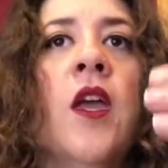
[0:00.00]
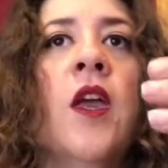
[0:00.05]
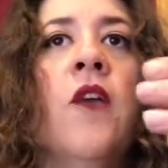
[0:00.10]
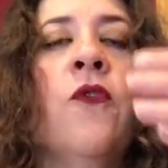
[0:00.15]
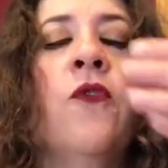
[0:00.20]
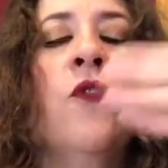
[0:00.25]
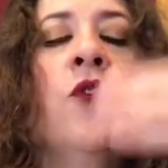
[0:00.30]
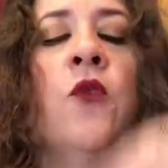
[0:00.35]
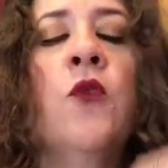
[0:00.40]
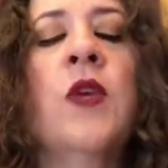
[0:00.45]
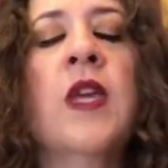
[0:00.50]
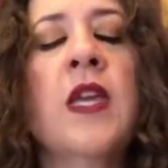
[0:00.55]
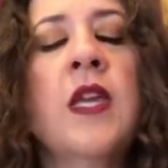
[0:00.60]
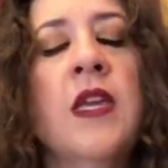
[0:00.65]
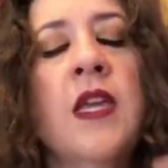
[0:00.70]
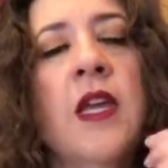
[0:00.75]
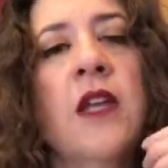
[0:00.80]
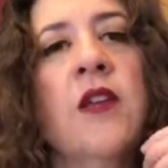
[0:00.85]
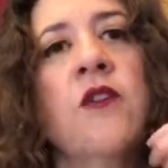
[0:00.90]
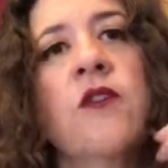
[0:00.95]
If you
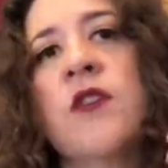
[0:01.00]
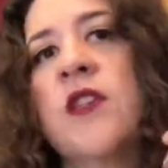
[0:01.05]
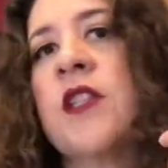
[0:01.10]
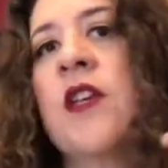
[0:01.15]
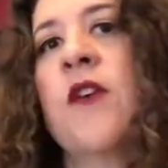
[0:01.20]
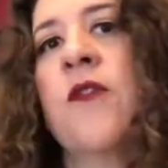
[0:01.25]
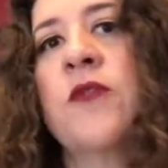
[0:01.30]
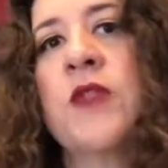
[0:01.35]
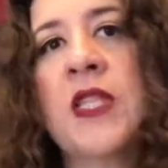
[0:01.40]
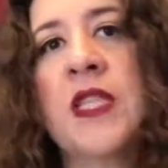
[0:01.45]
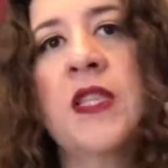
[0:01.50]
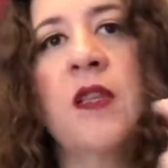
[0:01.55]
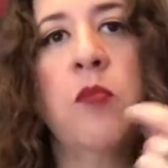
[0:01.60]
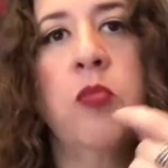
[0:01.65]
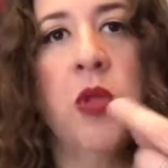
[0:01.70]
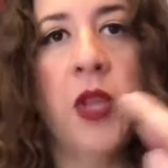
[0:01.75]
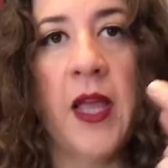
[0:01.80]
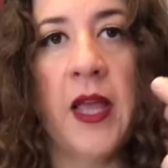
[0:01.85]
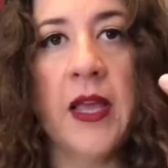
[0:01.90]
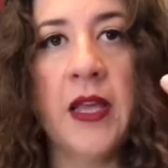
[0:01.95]
can get yourself to the
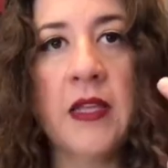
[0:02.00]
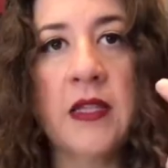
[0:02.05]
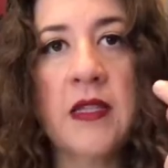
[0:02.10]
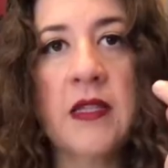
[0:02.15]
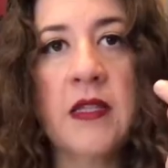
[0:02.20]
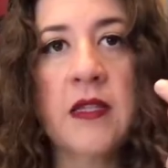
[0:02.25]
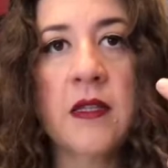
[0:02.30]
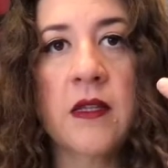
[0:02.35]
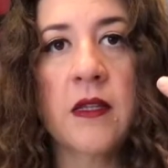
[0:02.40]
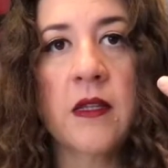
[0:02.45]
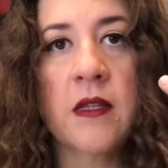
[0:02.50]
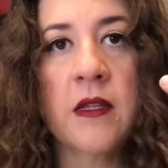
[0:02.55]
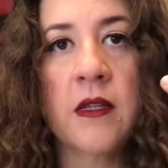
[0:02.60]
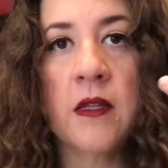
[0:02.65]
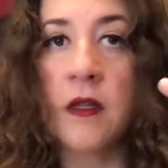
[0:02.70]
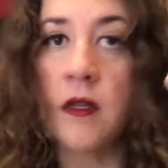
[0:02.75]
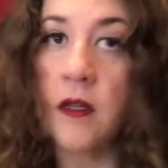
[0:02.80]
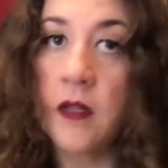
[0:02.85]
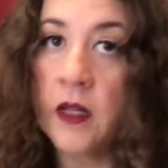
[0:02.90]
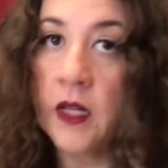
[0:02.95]
place
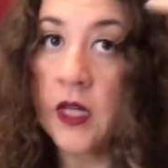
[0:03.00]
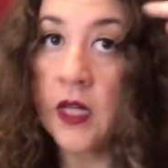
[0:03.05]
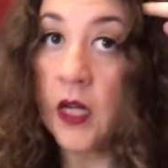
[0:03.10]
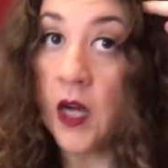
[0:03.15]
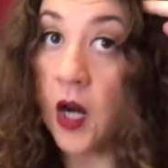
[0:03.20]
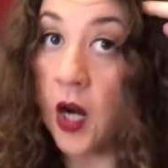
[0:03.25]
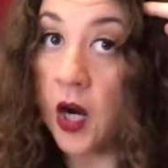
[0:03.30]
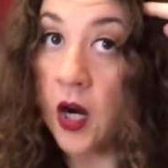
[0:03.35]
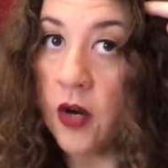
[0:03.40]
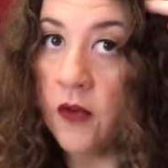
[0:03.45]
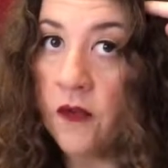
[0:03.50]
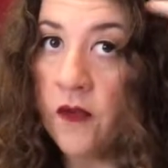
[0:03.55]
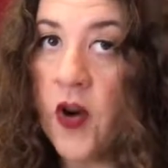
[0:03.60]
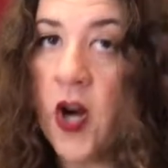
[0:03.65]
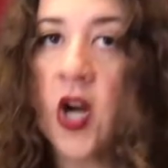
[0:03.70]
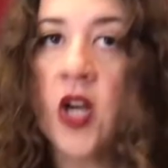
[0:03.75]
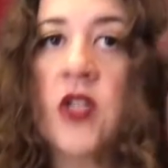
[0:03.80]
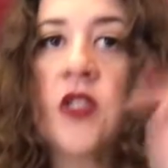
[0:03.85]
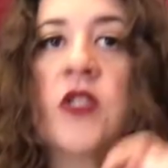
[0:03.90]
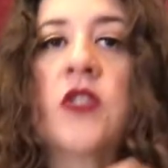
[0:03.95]
here
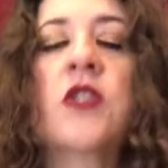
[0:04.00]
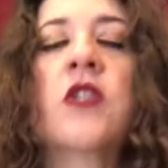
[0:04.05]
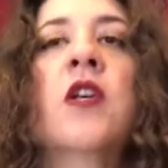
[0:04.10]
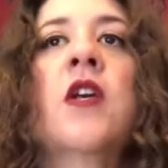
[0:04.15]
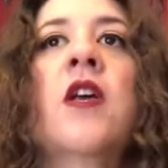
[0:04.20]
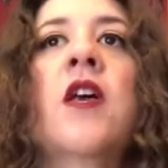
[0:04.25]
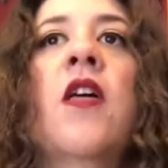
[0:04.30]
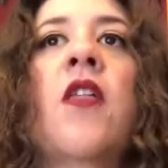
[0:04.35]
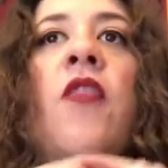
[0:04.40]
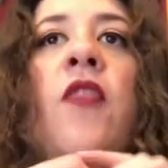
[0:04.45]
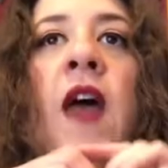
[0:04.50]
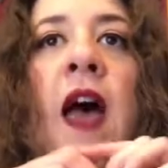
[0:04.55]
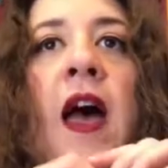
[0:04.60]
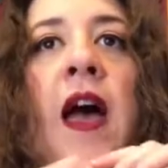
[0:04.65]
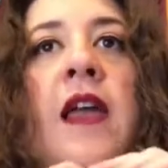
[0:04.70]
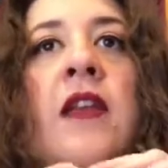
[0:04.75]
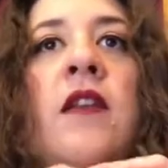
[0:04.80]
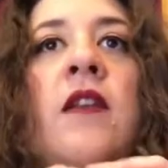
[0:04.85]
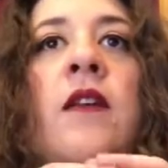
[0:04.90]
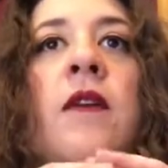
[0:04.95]
first
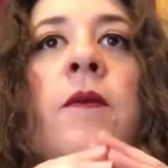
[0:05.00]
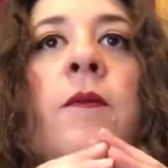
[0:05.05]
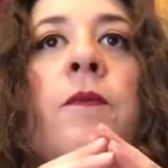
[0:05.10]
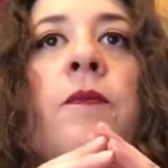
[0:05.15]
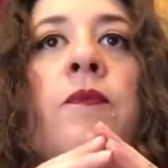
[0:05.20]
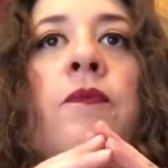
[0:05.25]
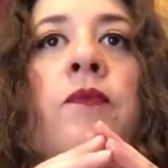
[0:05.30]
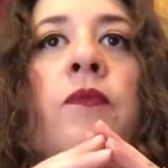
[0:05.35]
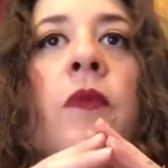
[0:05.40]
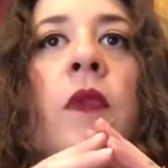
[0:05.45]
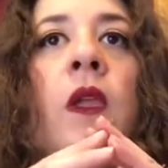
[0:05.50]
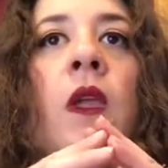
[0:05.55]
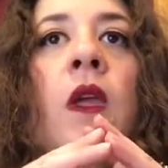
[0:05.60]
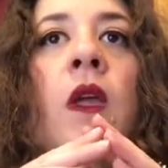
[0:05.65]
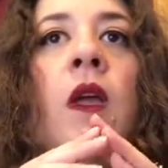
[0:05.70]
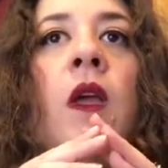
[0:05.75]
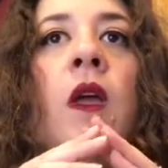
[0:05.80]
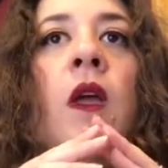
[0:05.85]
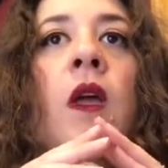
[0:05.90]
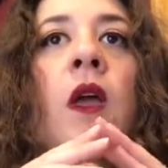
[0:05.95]
that
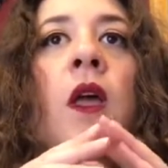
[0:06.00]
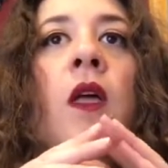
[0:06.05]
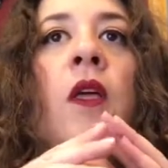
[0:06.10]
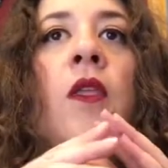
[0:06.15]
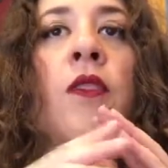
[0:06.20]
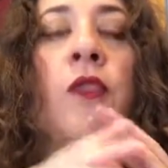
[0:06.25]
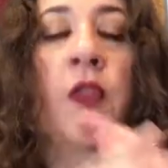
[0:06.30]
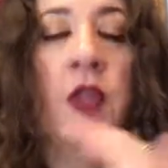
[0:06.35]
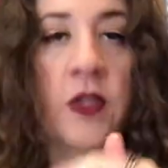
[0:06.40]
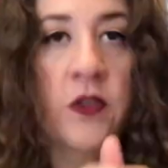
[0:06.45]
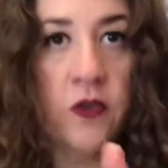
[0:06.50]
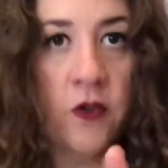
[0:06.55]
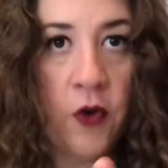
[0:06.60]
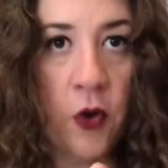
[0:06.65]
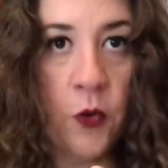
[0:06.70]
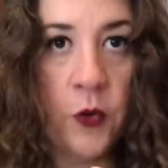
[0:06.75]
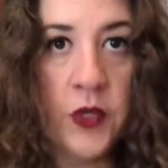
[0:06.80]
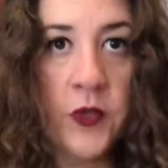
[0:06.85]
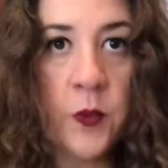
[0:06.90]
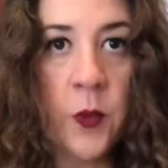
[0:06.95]
things are
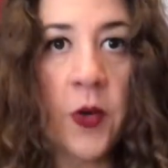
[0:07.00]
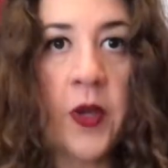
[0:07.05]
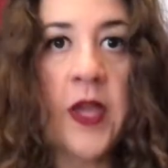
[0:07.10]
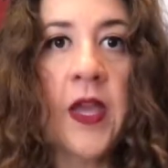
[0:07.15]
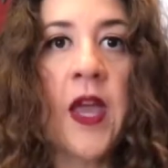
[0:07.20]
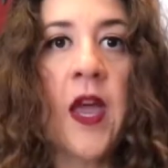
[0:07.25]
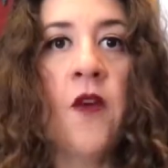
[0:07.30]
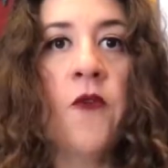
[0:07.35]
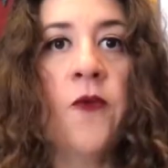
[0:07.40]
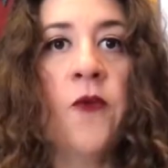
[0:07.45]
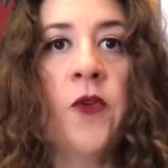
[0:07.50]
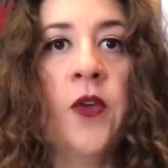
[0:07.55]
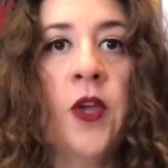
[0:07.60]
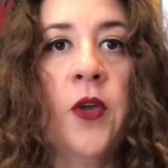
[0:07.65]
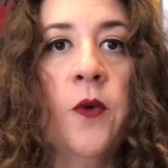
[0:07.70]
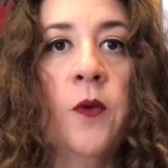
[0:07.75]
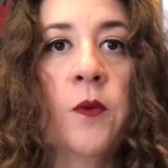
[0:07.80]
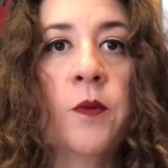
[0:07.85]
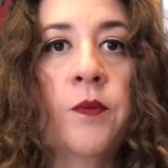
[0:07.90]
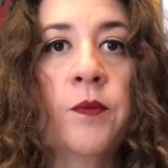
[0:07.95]
always working out for
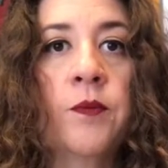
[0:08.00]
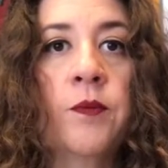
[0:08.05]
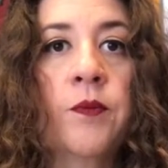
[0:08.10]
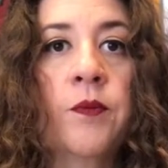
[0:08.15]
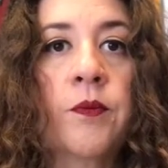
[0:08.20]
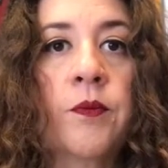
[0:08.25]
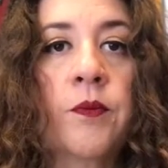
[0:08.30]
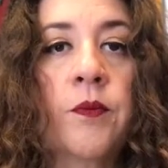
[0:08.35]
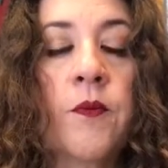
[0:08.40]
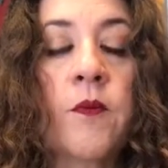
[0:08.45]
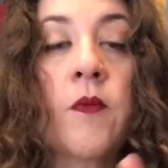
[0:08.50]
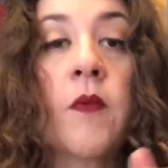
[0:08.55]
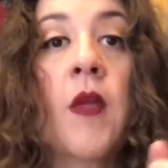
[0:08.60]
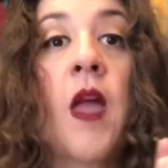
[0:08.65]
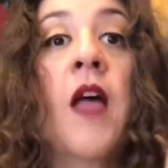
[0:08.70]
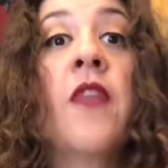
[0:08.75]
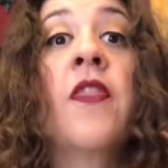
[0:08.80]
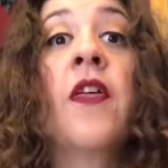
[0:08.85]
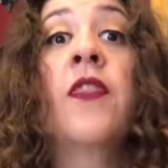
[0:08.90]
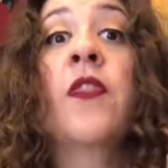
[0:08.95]
you,
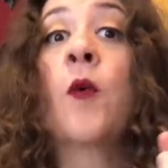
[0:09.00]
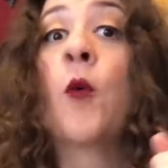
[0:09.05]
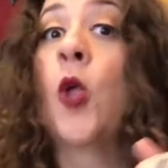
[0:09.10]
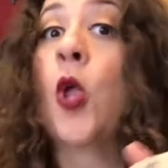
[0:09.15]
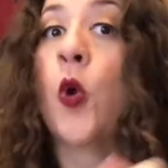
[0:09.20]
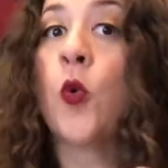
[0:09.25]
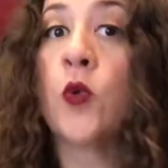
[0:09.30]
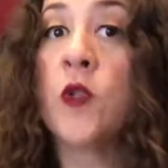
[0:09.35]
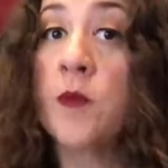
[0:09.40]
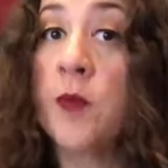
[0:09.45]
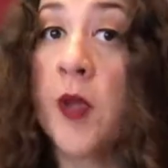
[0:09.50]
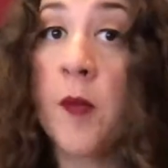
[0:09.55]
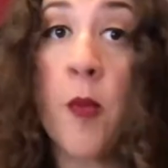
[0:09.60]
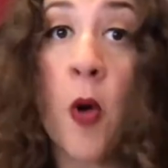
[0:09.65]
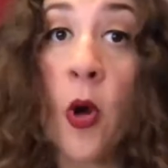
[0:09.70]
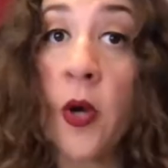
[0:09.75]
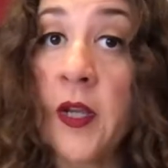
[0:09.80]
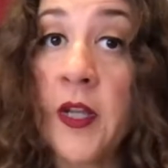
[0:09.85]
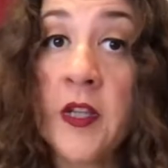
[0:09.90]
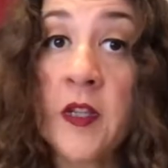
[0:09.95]
and that there will always be a
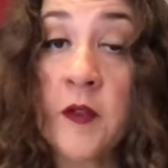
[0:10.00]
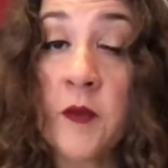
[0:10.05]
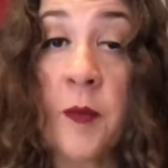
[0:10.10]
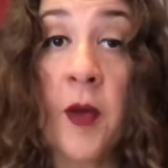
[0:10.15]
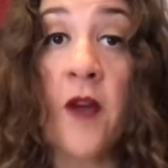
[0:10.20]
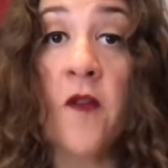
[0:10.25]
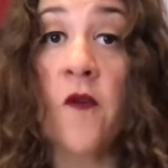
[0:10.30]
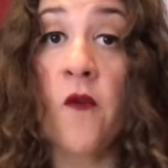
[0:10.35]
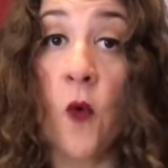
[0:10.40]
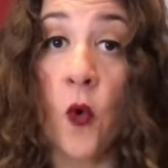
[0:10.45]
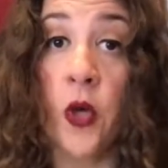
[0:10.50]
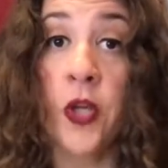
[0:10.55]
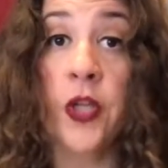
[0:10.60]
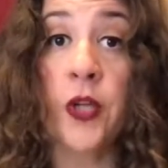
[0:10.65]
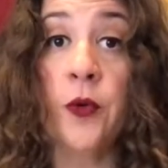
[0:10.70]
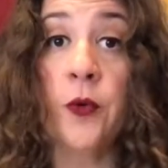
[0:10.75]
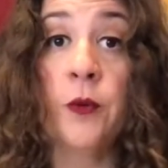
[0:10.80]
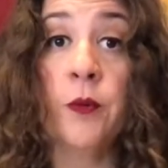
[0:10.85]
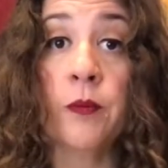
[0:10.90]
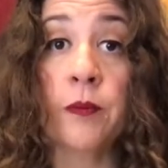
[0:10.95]
parking spot for
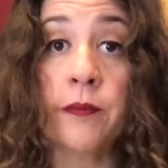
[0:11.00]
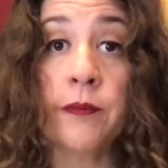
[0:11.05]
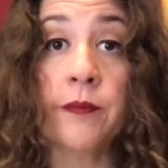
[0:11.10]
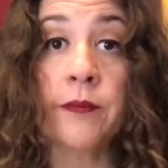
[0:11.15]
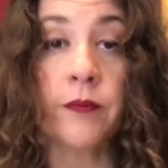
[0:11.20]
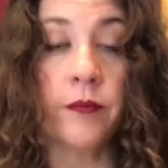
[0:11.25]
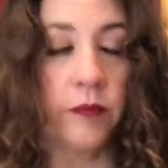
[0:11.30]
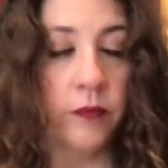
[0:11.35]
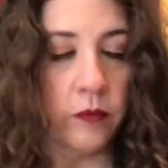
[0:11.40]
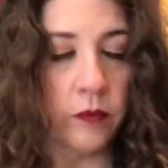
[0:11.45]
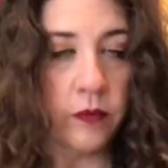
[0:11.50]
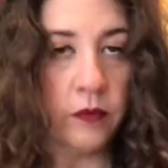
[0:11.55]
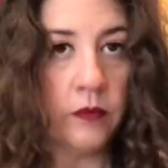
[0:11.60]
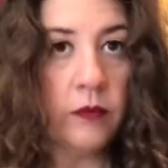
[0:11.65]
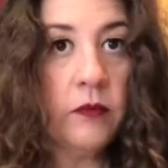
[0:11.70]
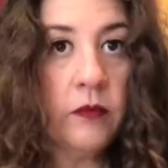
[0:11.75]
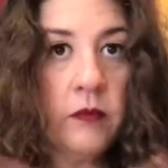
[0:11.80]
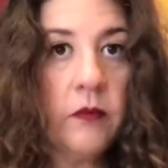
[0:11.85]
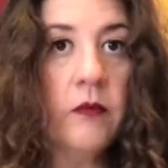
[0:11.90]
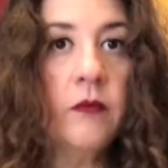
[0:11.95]
you,
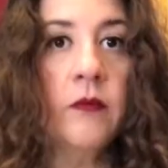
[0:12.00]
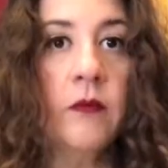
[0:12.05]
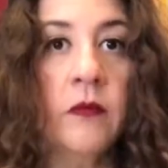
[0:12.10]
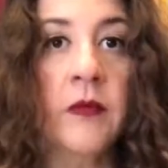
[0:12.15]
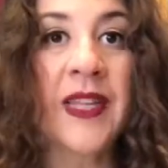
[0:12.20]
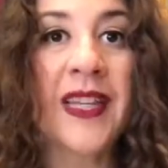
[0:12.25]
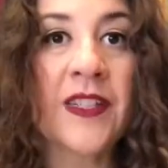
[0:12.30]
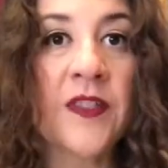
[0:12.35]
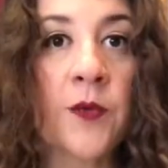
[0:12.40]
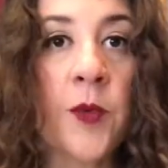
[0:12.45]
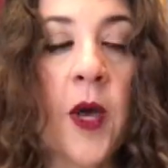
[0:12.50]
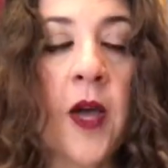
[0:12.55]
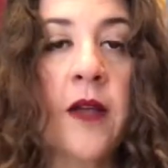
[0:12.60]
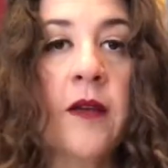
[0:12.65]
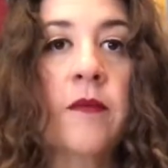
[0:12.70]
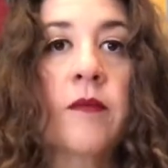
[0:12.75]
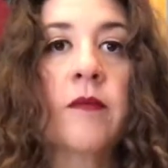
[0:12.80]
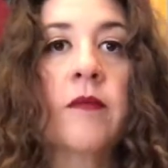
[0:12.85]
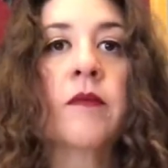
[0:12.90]
guess what?